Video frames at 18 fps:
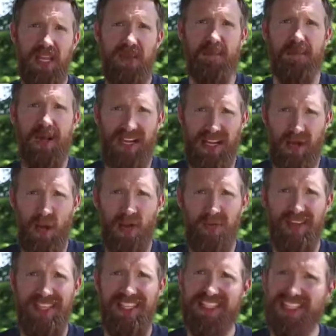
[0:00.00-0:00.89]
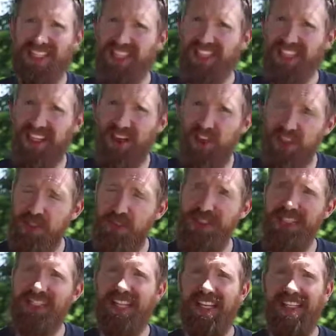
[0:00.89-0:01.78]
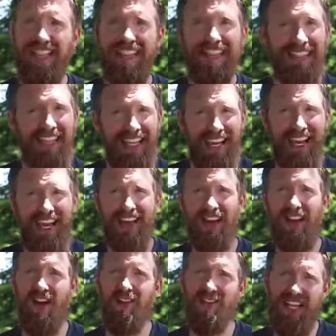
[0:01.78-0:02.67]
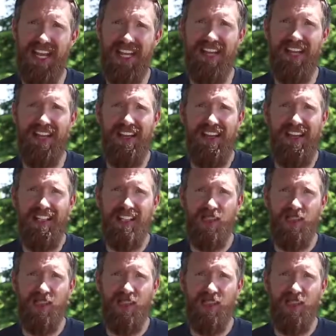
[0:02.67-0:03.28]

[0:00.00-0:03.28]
Keep in mind, however, these lists can also be slightly delayed or outdated.